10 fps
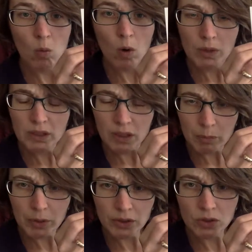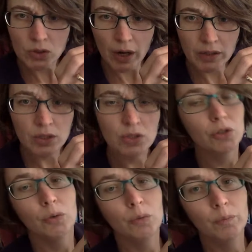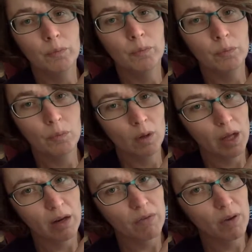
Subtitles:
what was the person trying to do? And if